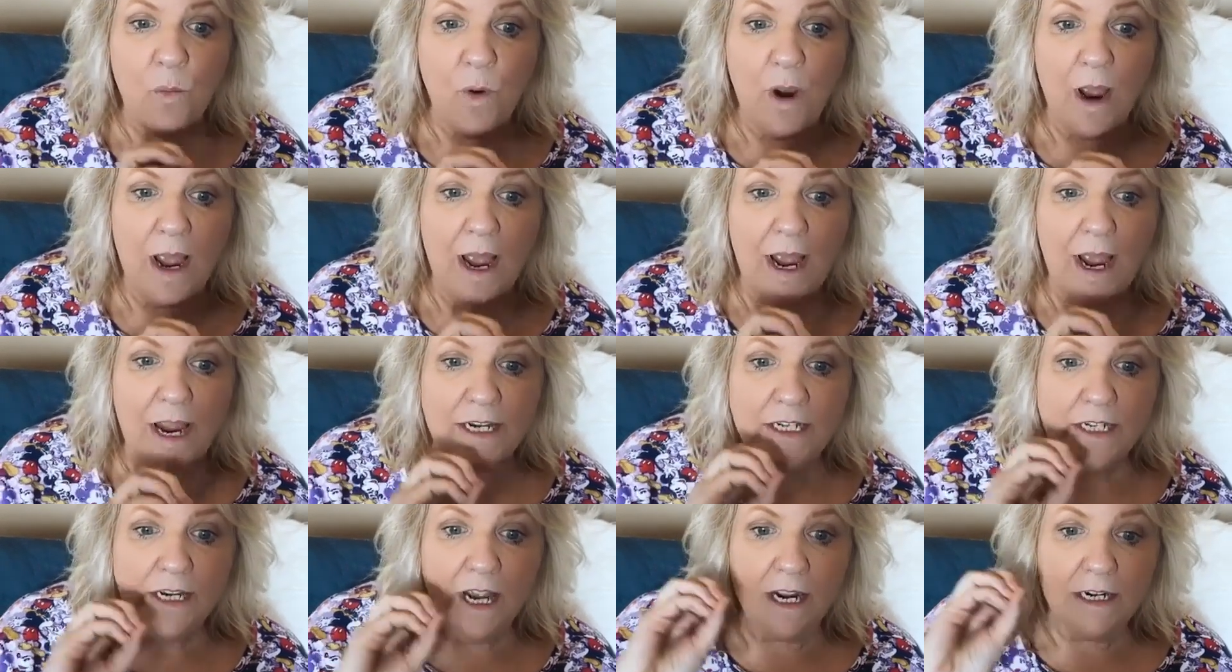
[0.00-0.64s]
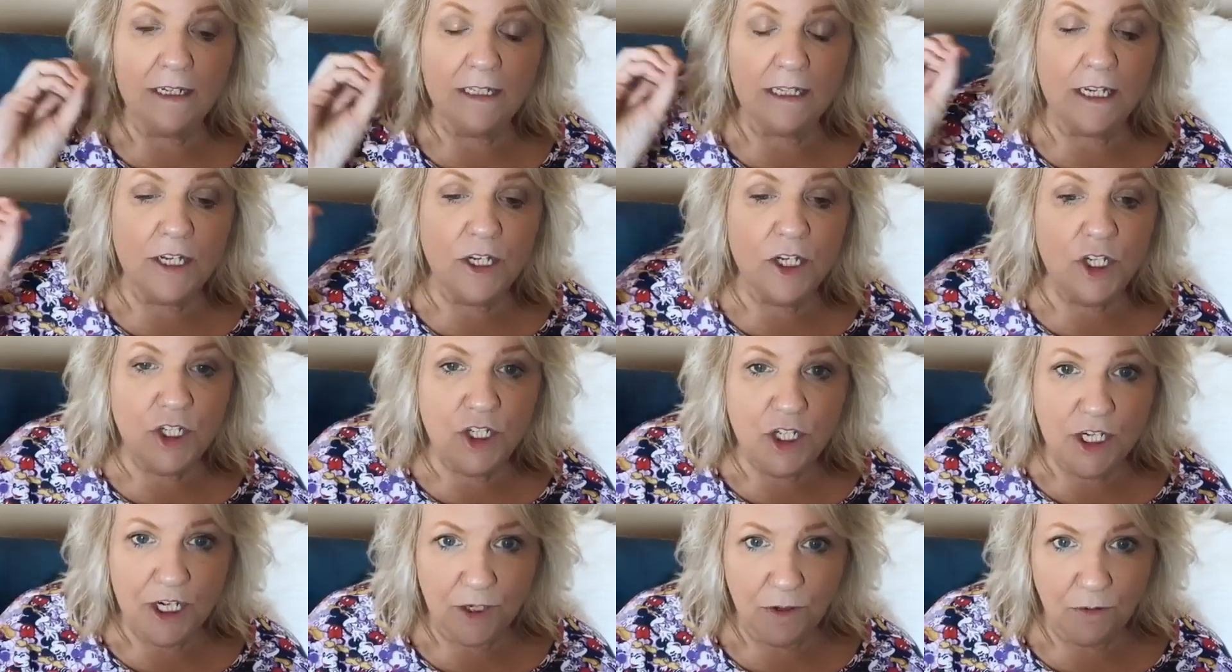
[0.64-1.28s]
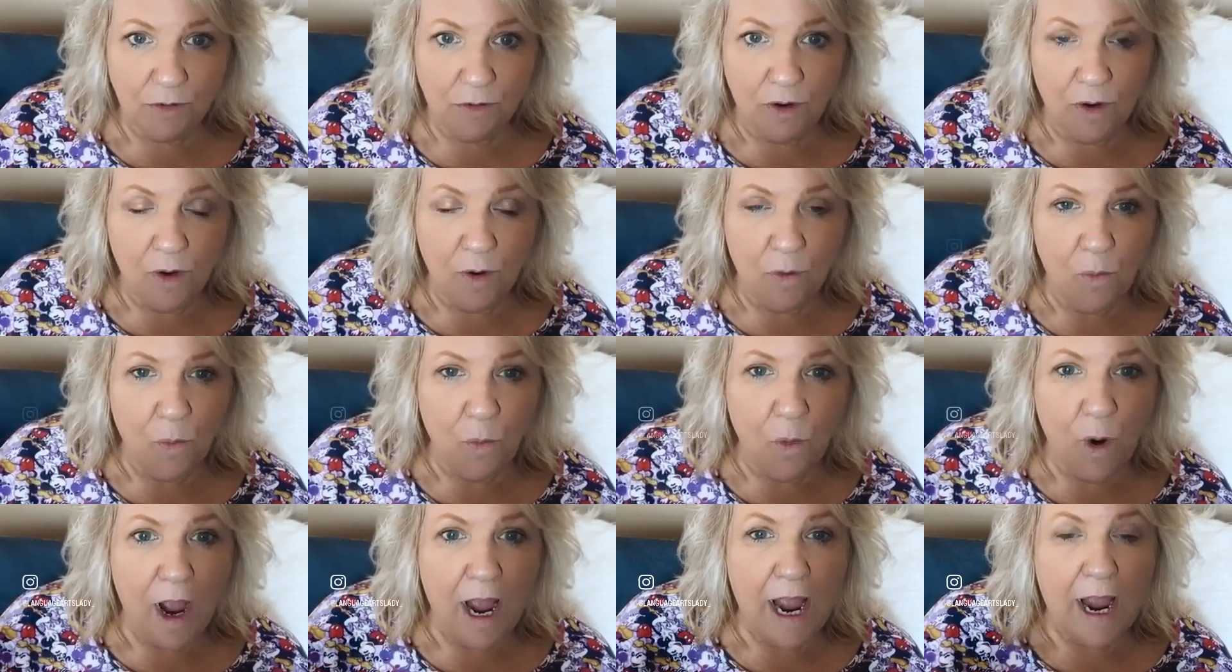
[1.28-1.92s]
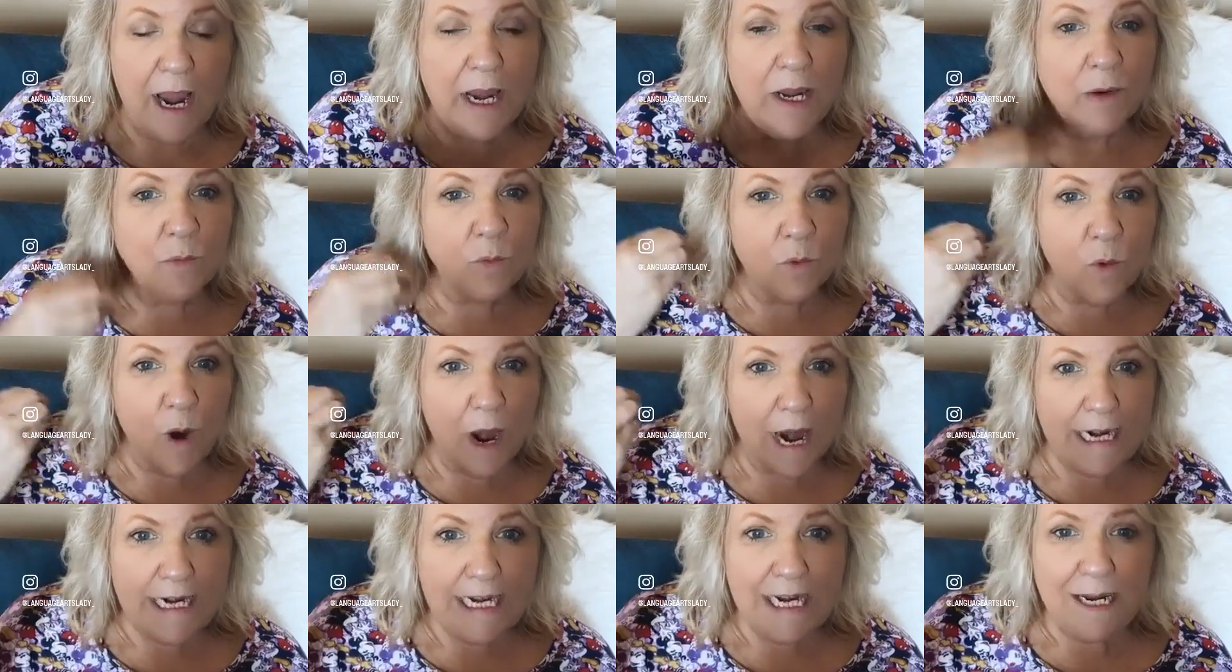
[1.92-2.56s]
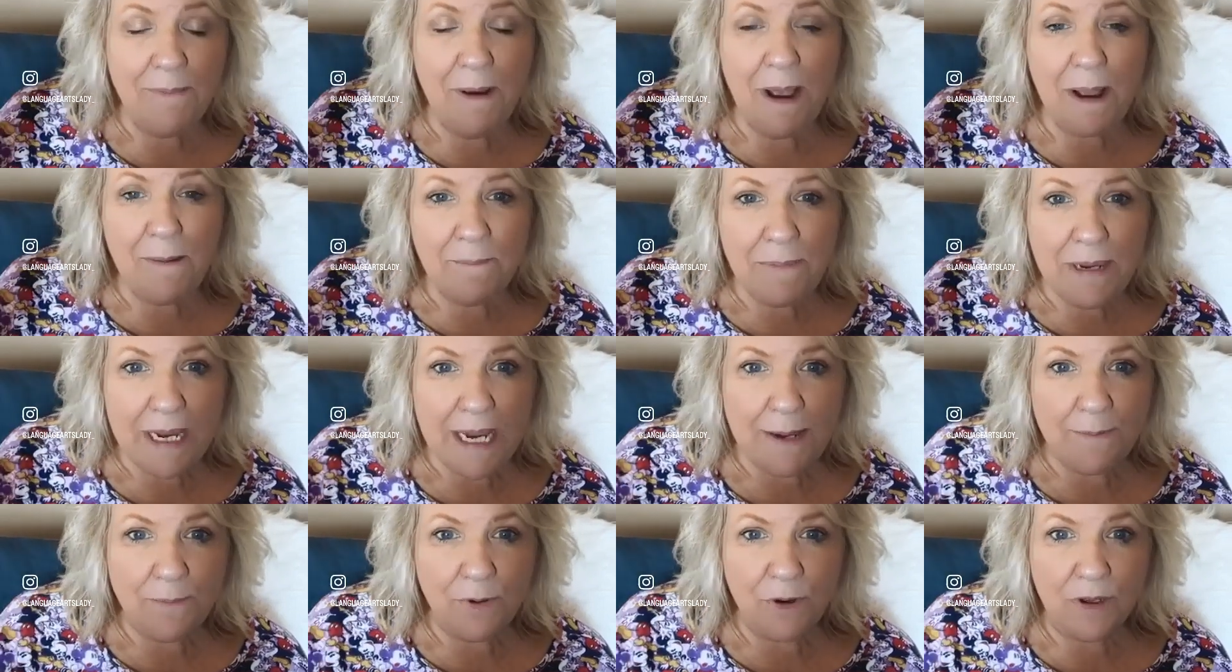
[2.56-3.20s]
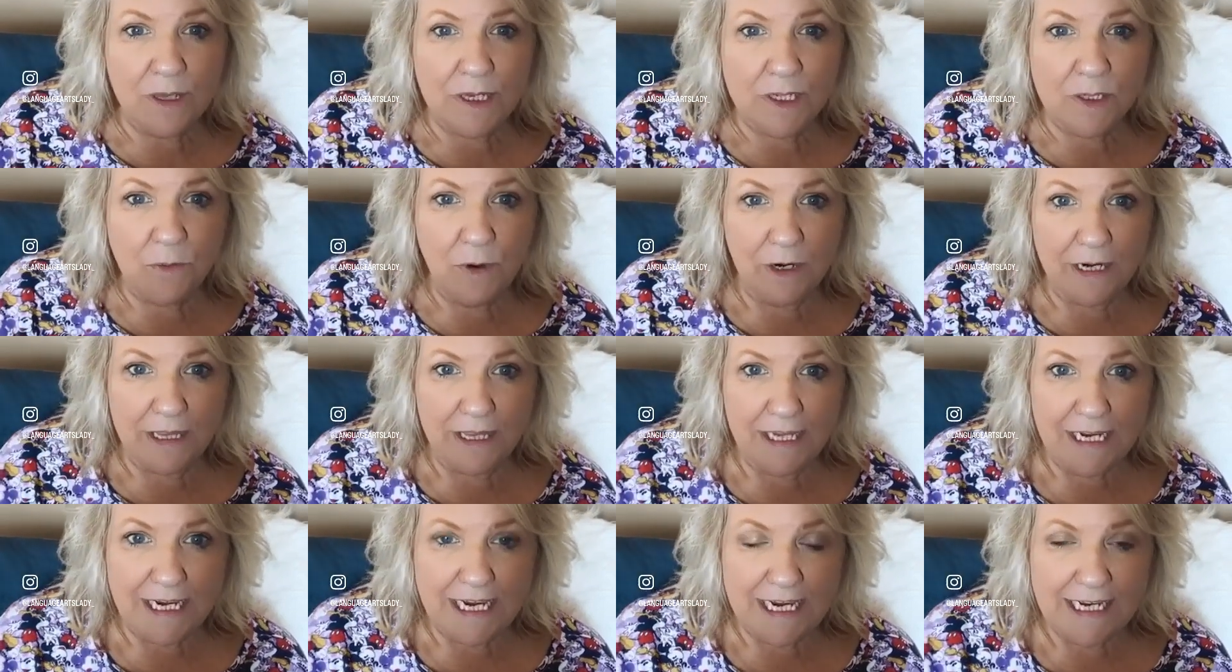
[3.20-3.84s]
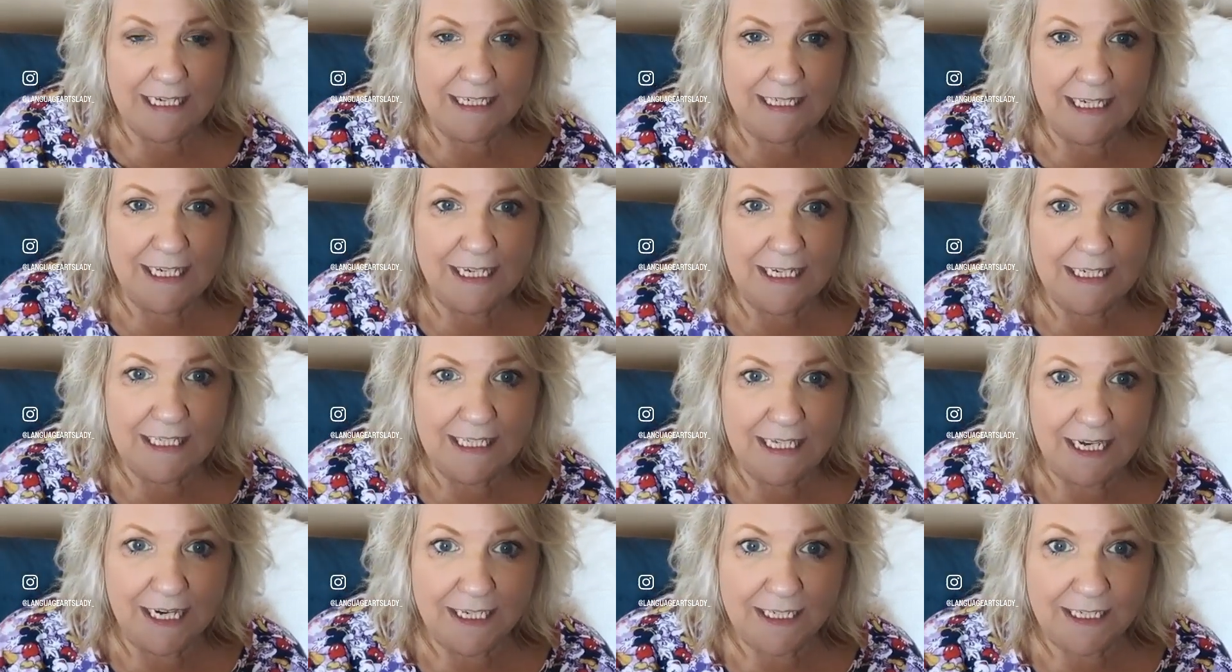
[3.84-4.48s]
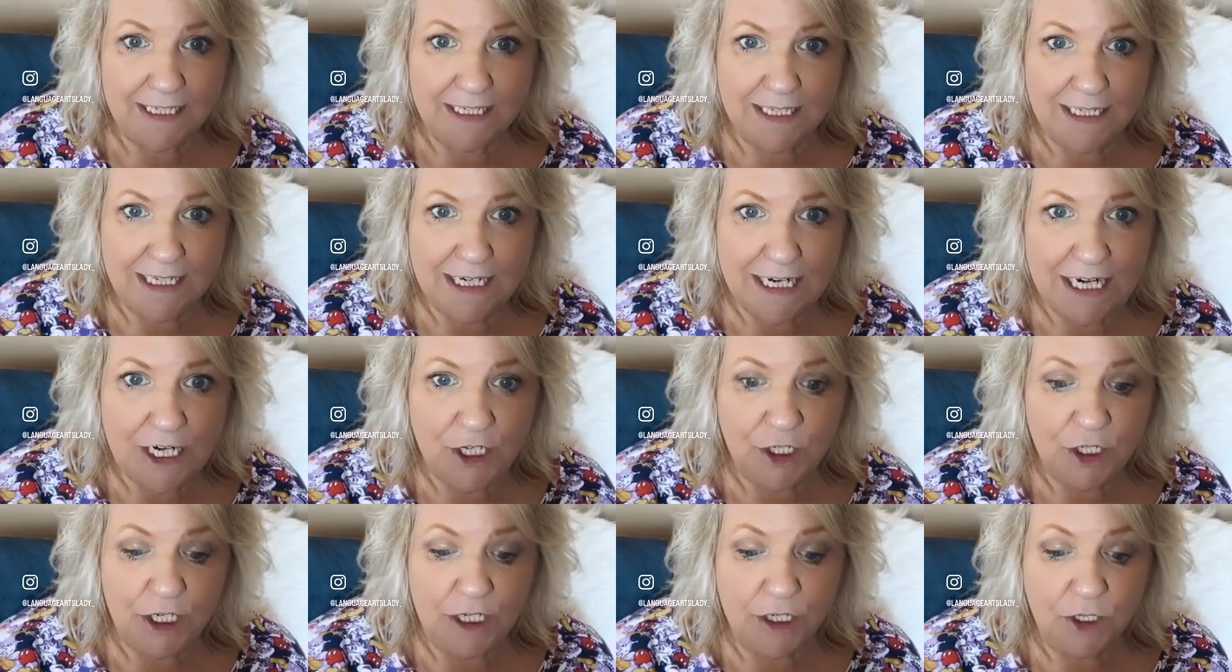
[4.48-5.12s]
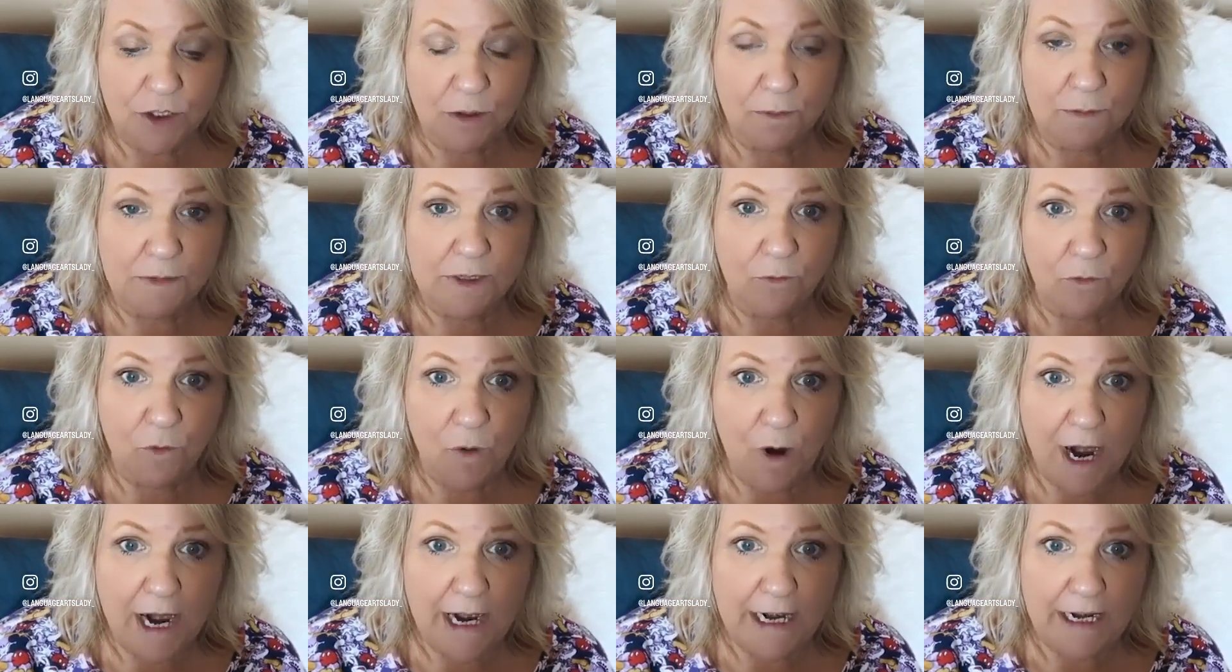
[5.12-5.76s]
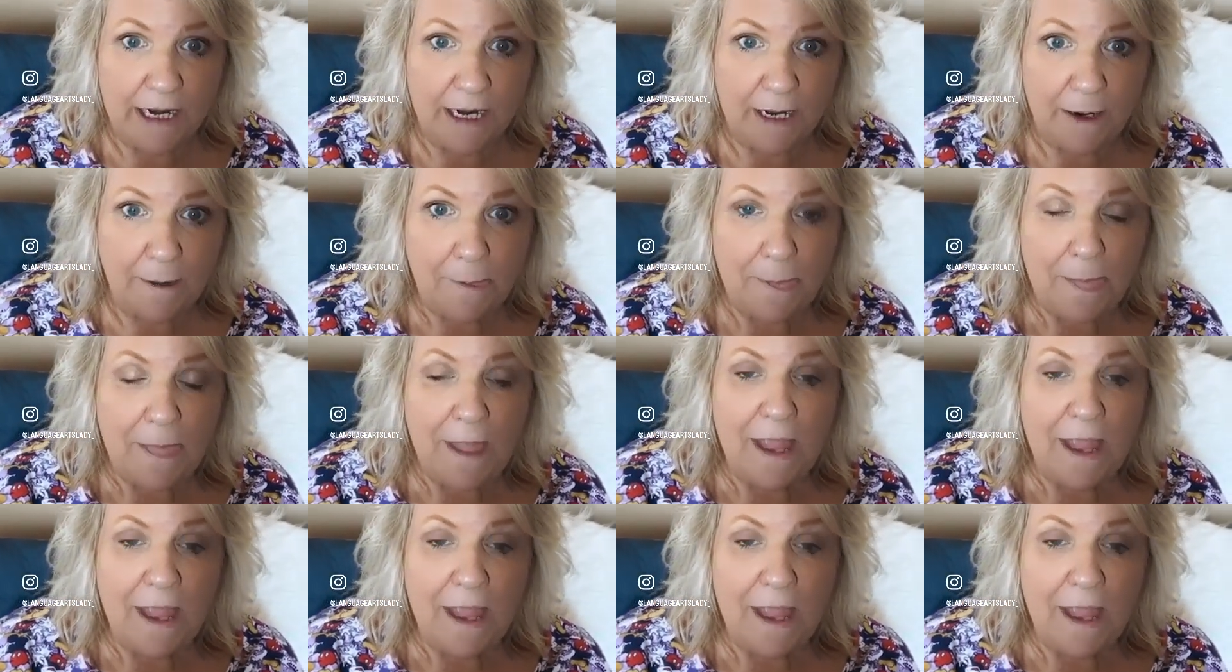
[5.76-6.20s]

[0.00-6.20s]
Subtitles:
I talked in general why writing about people is one of the easiest things to teach in terms of writing.